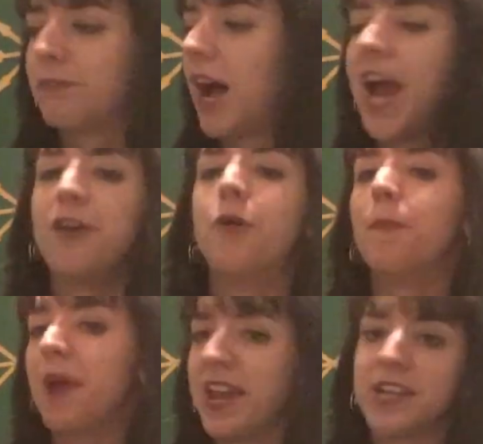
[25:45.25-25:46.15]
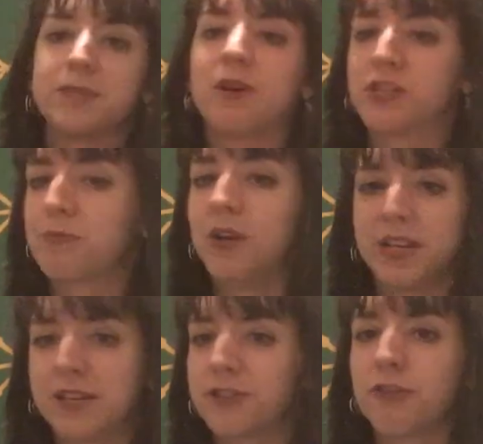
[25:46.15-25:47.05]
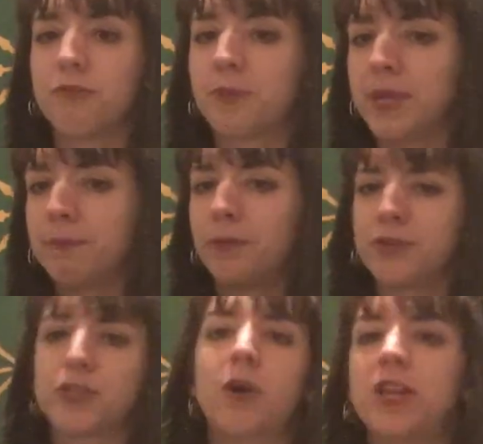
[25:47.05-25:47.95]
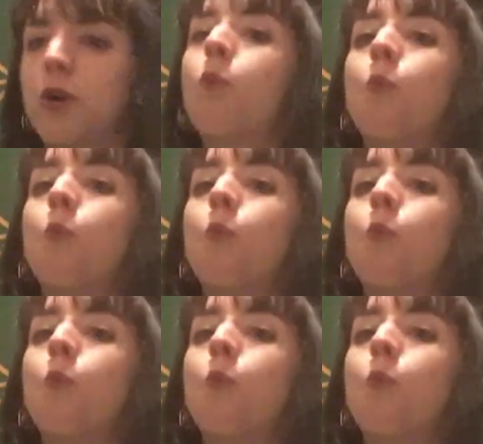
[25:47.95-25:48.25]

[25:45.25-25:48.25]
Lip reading: I don't make as much money as other people, so I don't